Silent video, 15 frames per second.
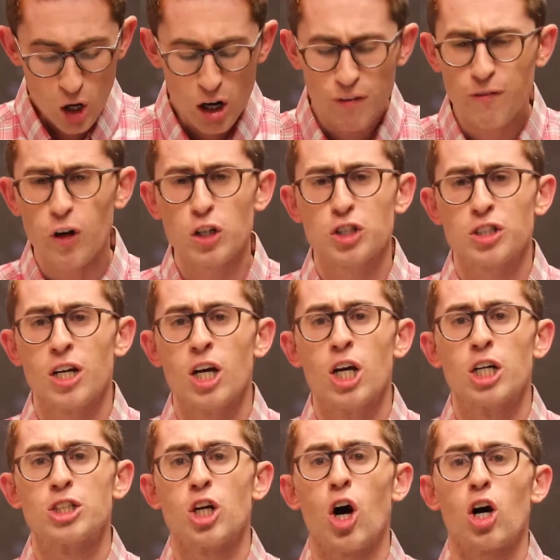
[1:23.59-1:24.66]
Our first
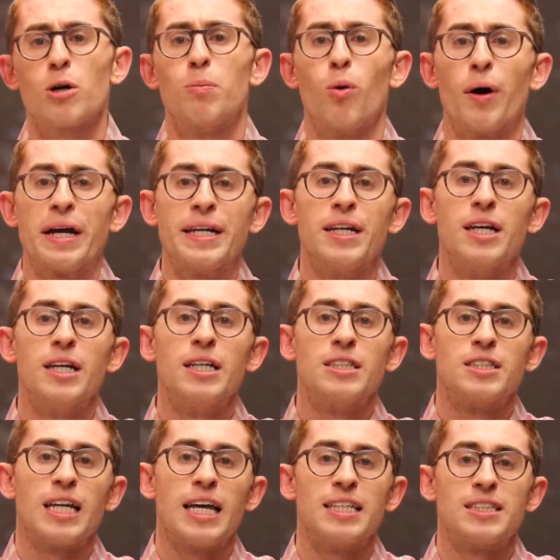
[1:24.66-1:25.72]
talk point
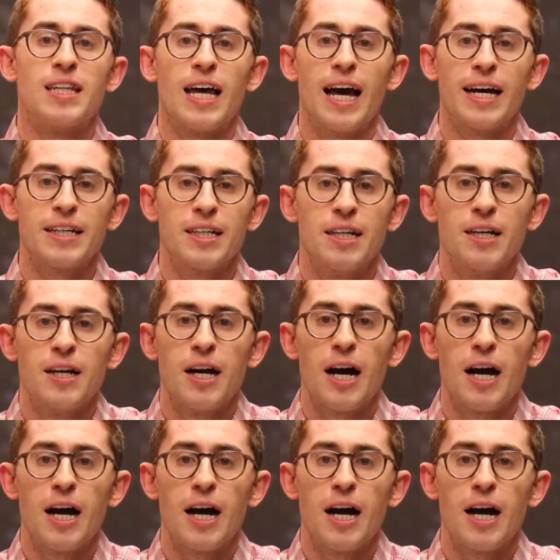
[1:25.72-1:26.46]
says that